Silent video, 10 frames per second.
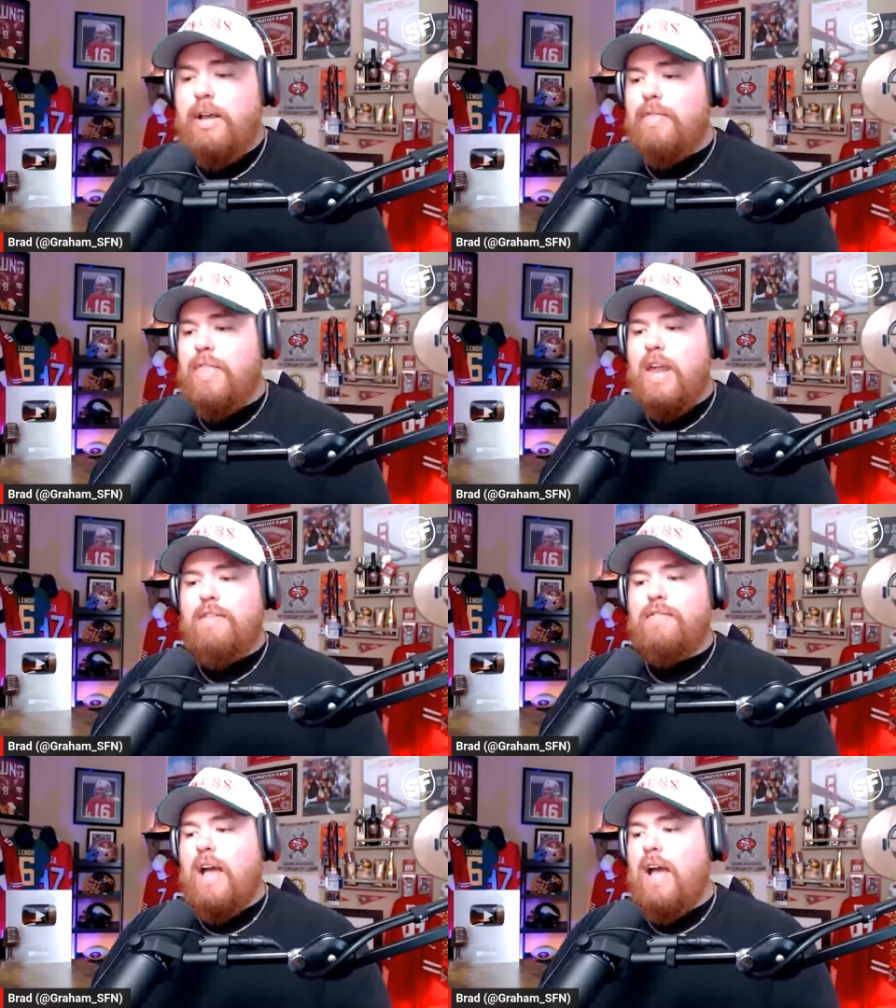that
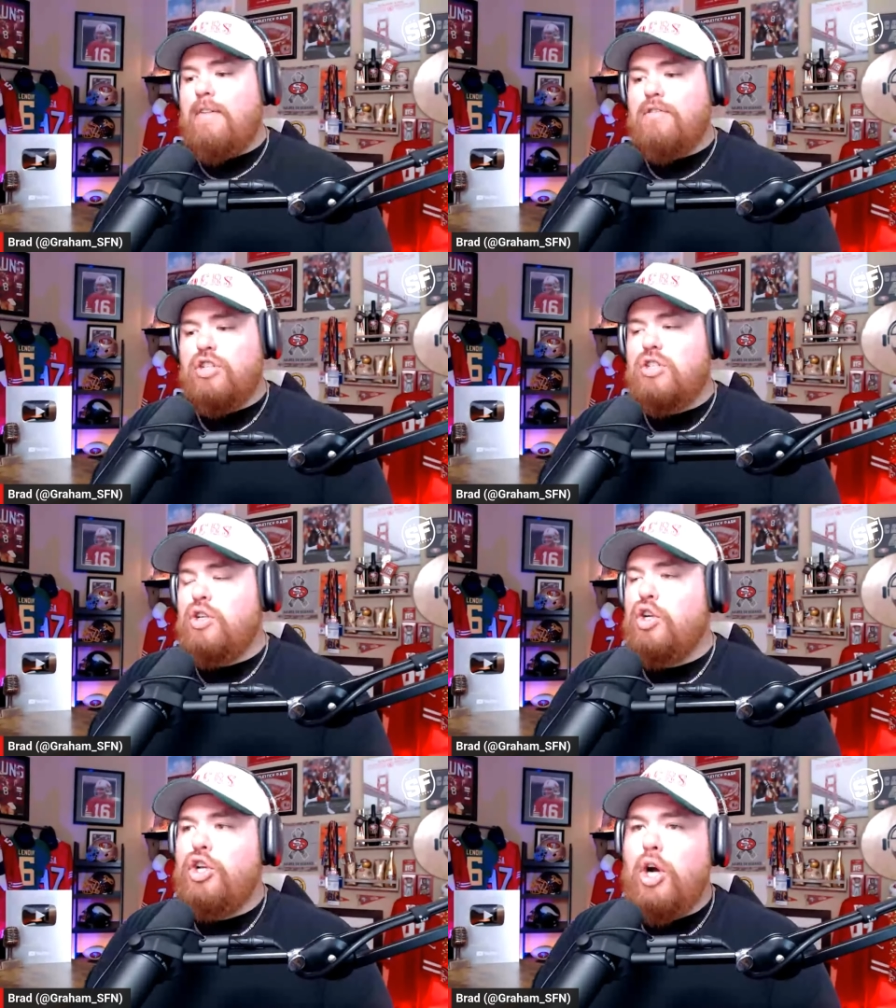have have just
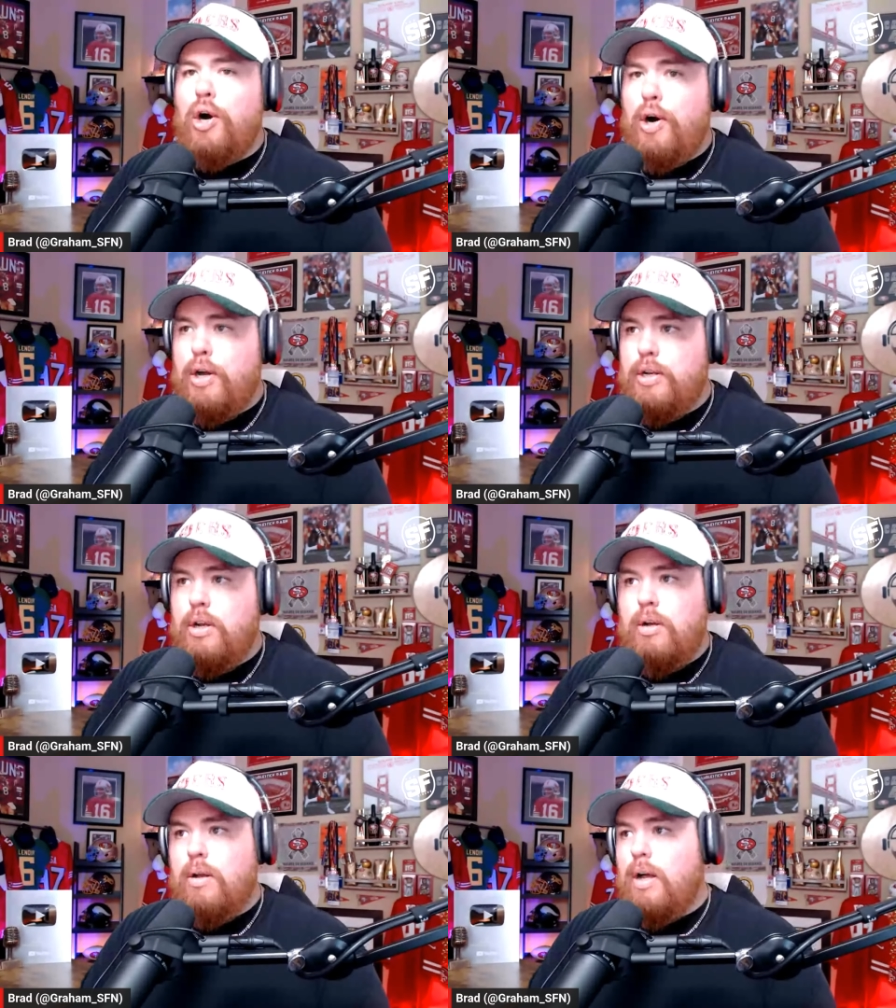gone
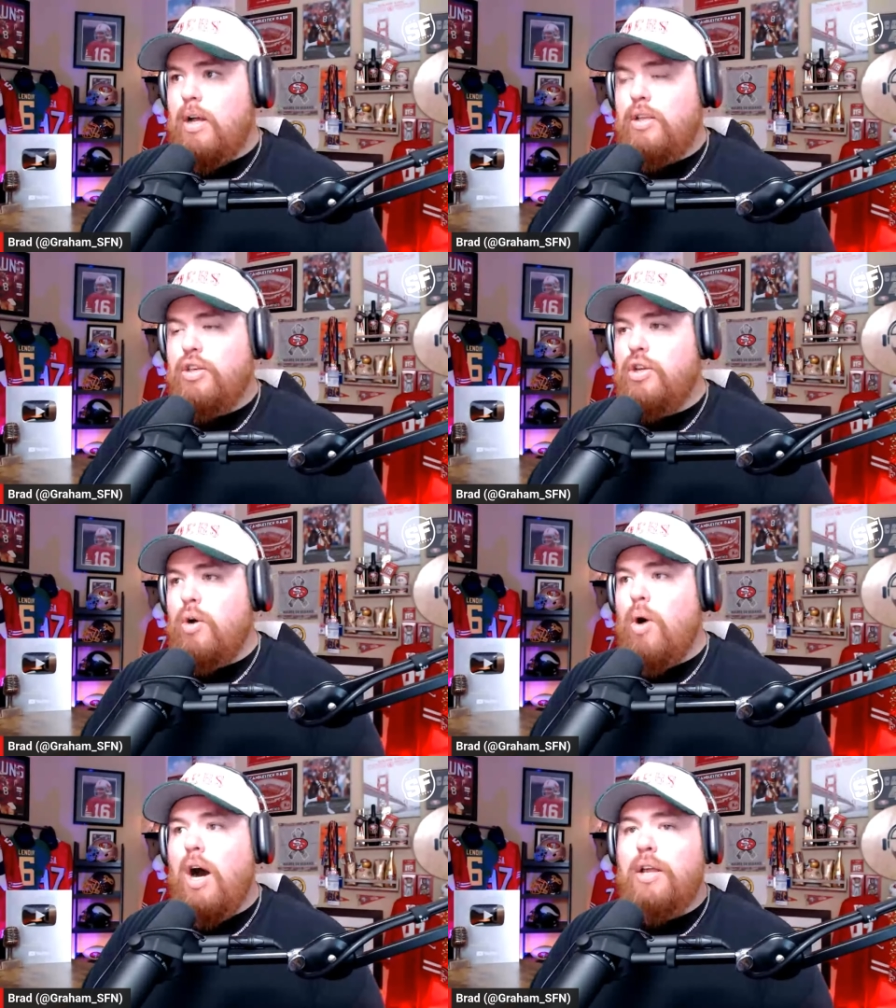uh, you
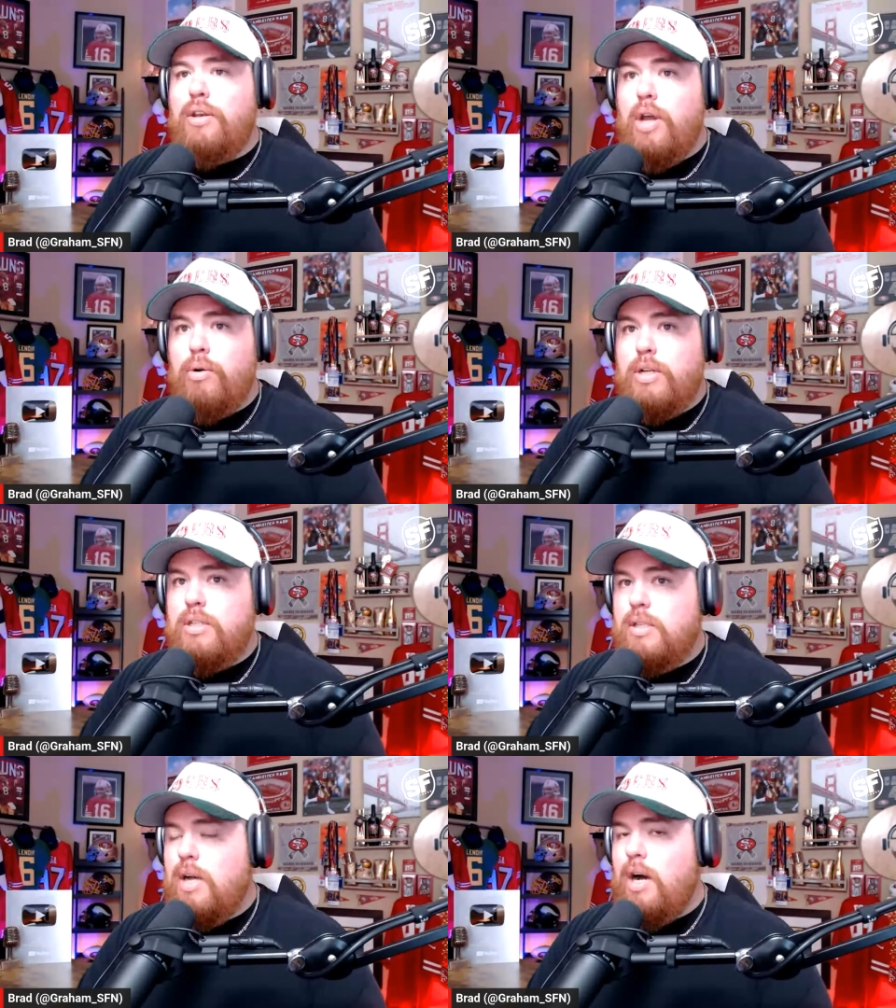know
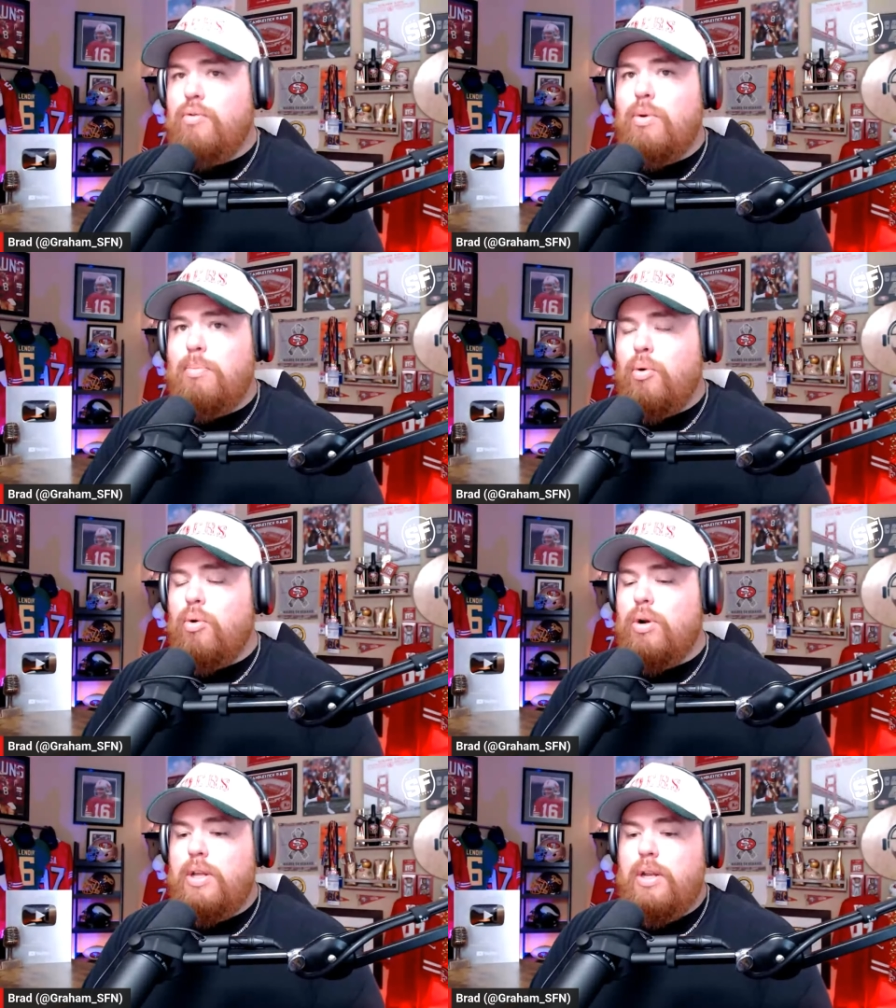unnoticed unreported